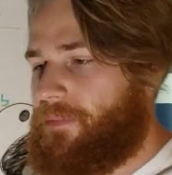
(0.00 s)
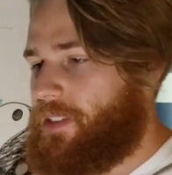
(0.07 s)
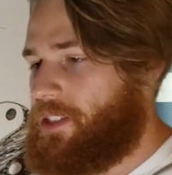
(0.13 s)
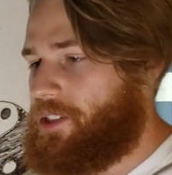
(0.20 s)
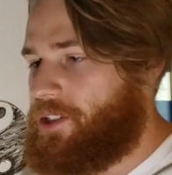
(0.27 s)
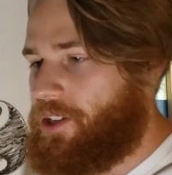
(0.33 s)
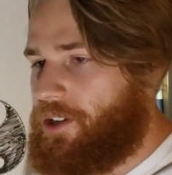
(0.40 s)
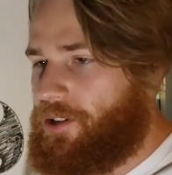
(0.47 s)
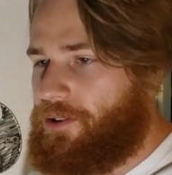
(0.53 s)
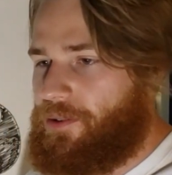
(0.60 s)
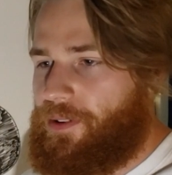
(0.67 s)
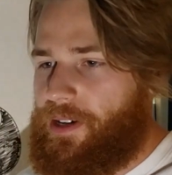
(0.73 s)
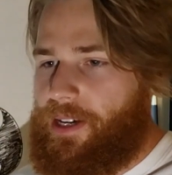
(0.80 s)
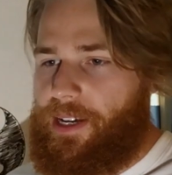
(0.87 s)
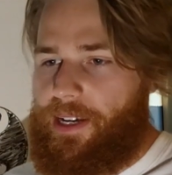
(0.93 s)

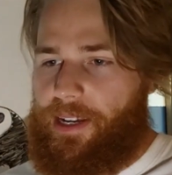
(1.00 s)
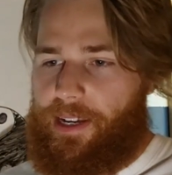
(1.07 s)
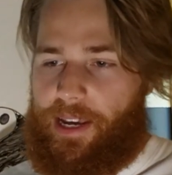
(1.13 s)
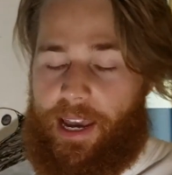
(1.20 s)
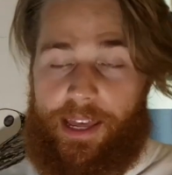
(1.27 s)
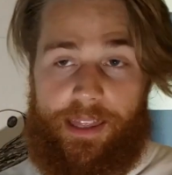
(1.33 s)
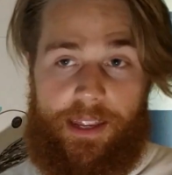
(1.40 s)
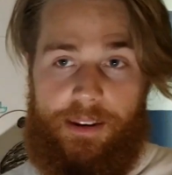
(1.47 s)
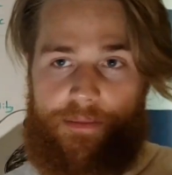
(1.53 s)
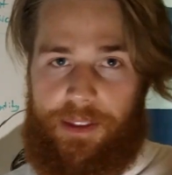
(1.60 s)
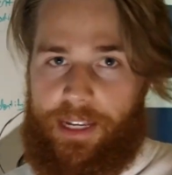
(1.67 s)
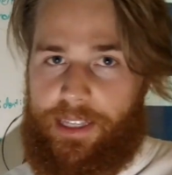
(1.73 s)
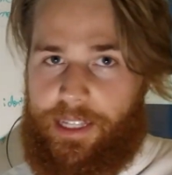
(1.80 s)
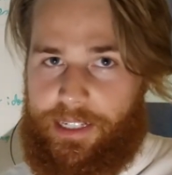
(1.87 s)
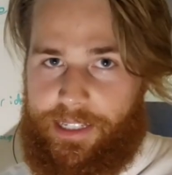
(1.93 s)
So, and then
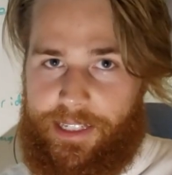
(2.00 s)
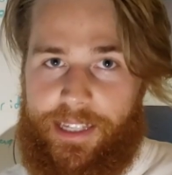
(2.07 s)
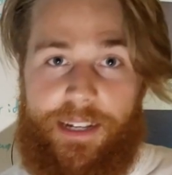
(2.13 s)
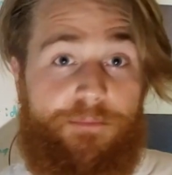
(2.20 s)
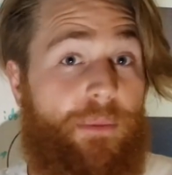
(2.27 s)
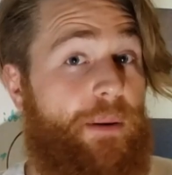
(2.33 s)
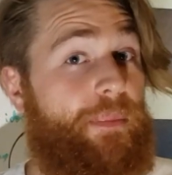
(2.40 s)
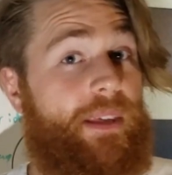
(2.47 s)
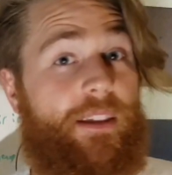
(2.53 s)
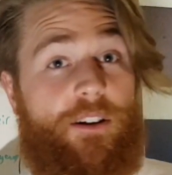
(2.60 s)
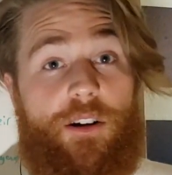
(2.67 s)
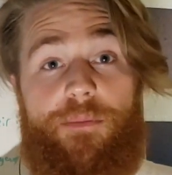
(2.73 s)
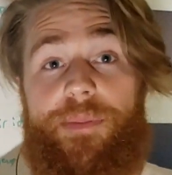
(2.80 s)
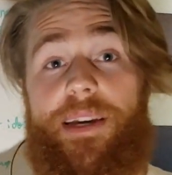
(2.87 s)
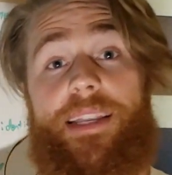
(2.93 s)
like that's the thing. Maybe there
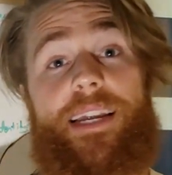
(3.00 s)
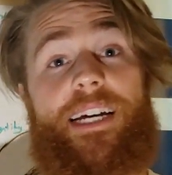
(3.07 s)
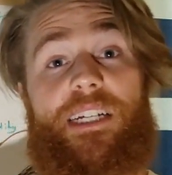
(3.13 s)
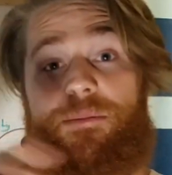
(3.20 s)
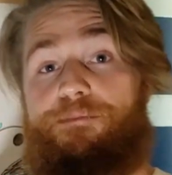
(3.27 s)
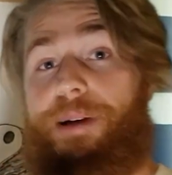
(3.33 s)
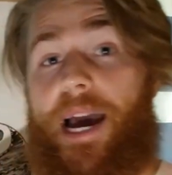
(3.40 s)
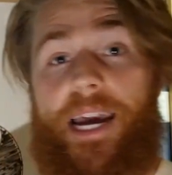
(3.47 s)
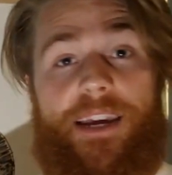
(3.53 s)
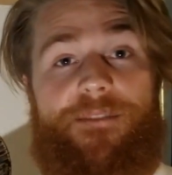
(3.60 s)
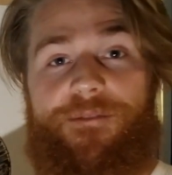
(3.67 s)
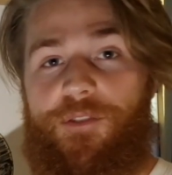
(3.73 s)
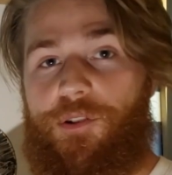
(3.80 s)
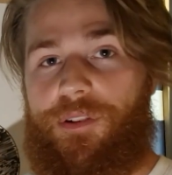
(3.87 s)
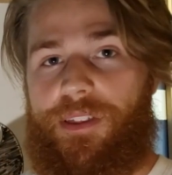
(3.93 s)
could be a nice back
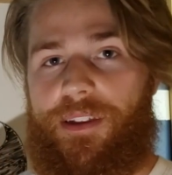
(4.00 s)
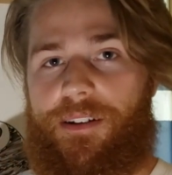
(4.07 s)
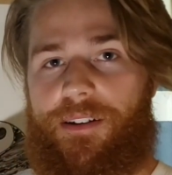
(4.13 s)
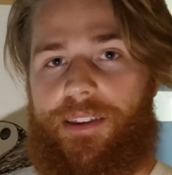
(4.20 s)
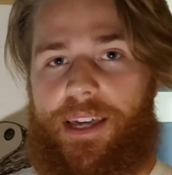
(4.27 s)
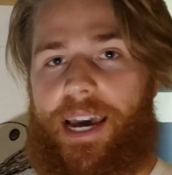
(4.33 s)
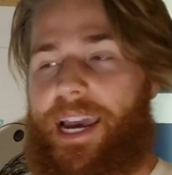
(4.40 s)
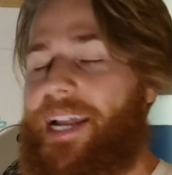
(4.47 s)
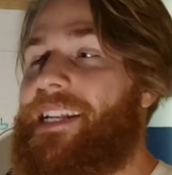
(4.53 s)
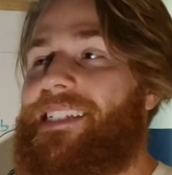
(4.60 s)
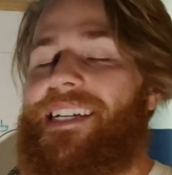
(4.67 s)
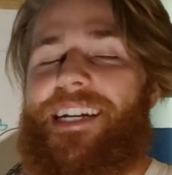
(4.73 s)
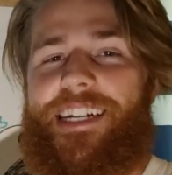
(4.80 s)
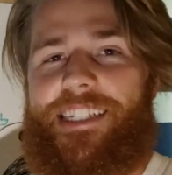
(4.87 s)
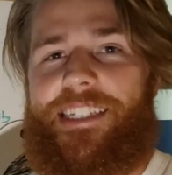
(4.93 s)
and forth and all that. And it's
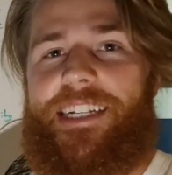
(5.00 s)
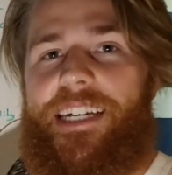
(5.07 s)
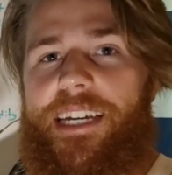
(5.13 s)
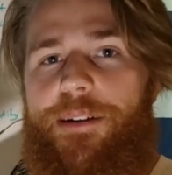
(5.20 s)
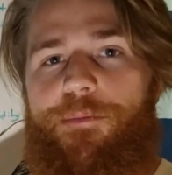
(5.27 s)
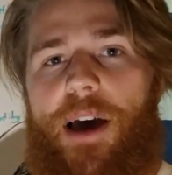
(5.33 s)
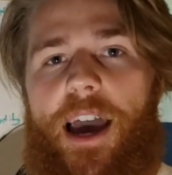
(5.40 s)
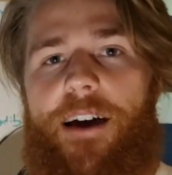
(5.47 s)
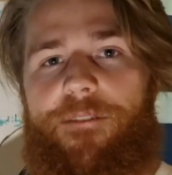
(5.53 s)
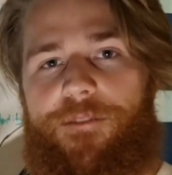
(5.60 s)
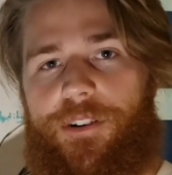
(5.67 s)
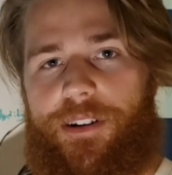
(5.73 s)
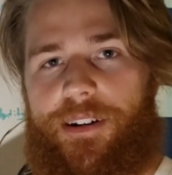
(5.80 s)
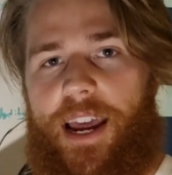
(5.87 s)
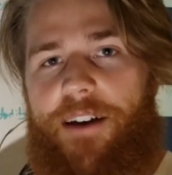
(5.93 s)
like a team
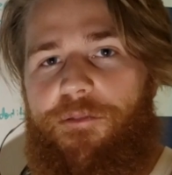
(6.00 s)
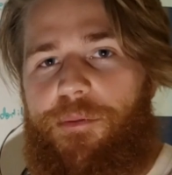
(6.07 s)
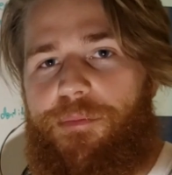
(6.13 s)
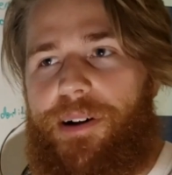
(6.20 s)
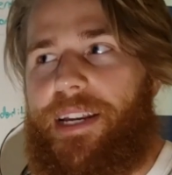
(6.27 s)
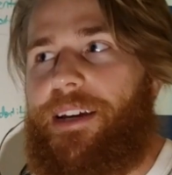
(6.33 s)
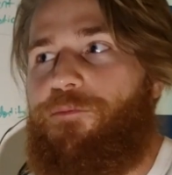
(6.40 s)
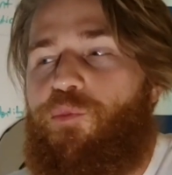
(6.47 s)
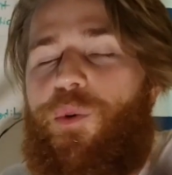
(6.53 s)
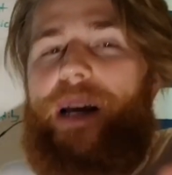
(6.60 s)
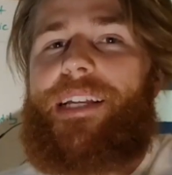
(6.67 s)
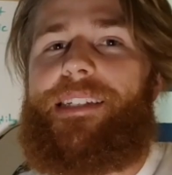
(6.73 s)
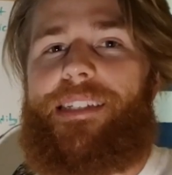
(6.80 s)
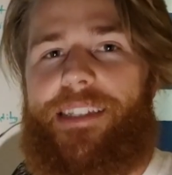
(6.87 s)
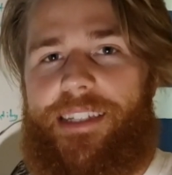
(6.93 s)
effort. Everybody
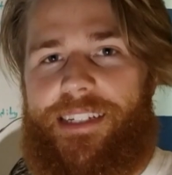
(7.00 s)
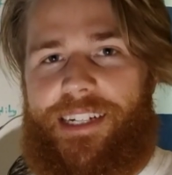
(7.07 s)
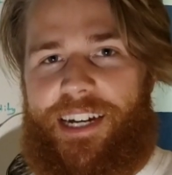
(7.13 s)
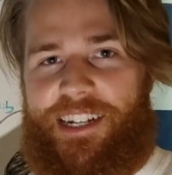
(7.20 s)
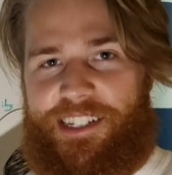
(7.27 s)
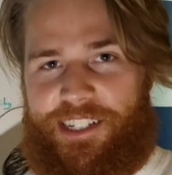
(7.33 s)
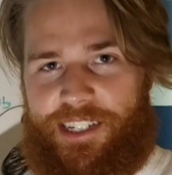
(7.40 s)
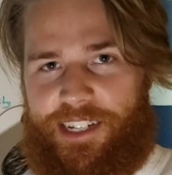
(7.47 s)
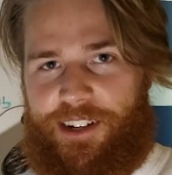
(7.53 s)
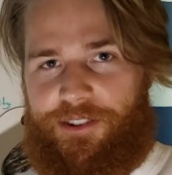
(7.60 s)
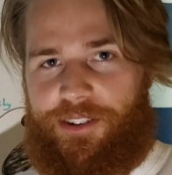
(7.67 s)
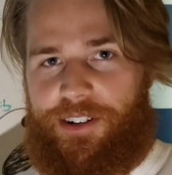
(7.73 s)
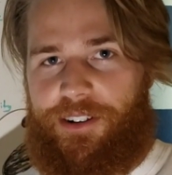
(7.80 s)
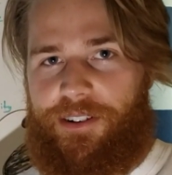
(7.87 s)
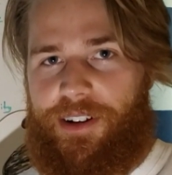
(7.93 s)
wins in this kind of
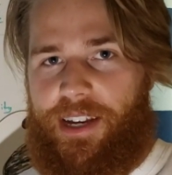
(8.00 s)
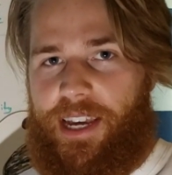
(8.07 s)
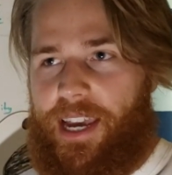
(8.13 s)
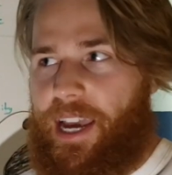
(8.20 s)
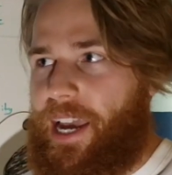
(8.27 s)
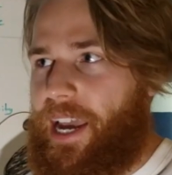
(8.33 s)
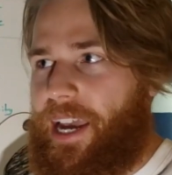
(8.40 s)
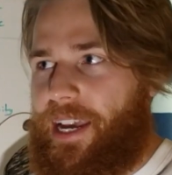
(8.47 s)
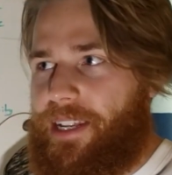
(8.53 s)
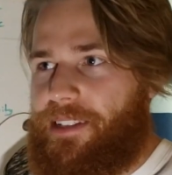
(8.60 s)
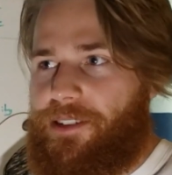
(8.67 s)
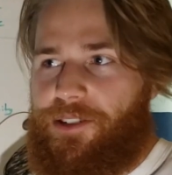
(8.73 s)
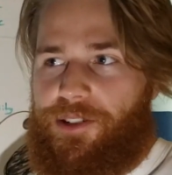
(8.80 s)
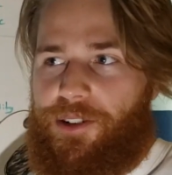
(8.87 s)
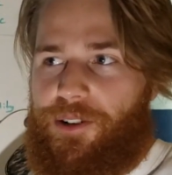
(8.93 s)
scenario.
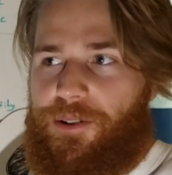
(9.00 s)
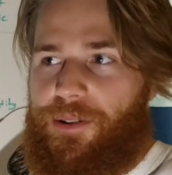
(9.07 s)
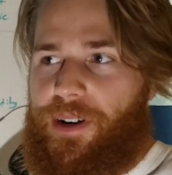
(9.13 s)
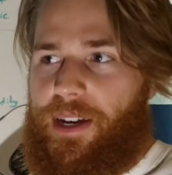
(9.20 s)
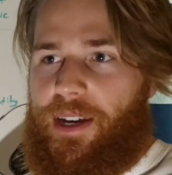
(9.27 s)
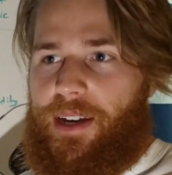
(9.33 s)
And so,